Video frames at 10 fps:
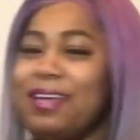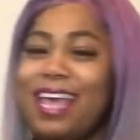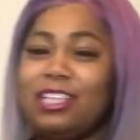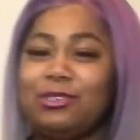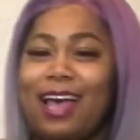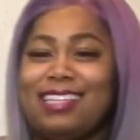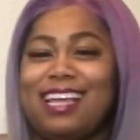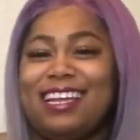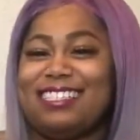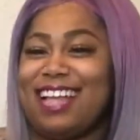yes, you guys,
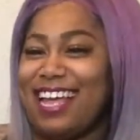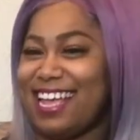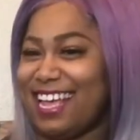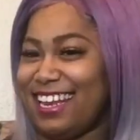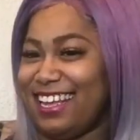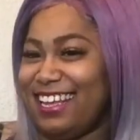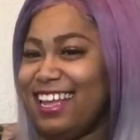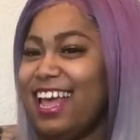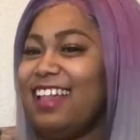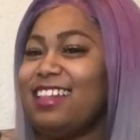that is Diana.
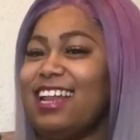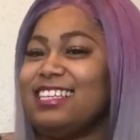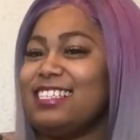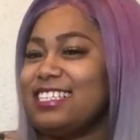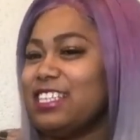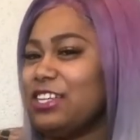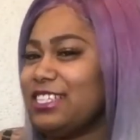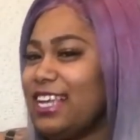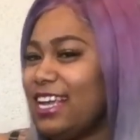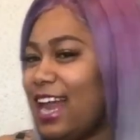That is
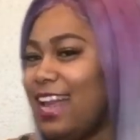613.